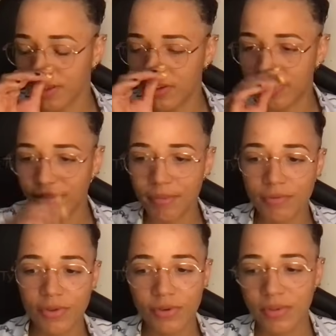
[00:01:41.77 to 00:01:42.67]
Look, some
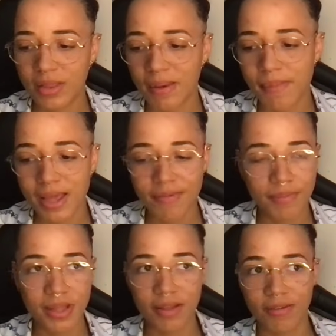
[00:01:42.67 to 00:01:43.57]
of you, there may have
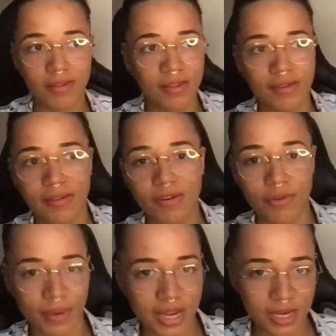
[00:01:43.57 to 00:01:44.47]
been this
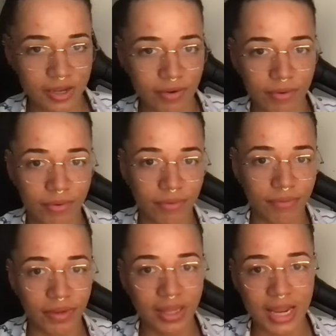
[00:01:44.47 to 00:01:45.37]
situation or
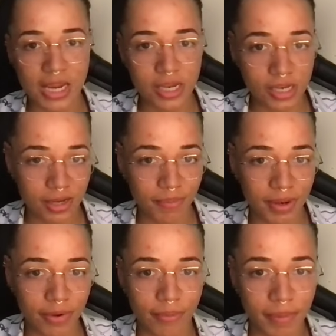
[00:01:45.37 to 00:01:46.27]
relationship
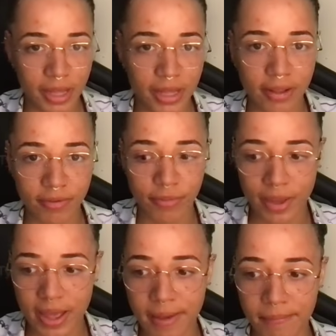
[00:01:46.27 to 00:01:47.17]
in your past
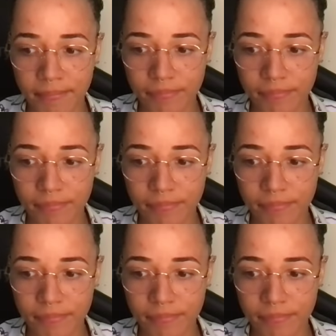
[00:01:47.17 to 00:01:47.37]
where,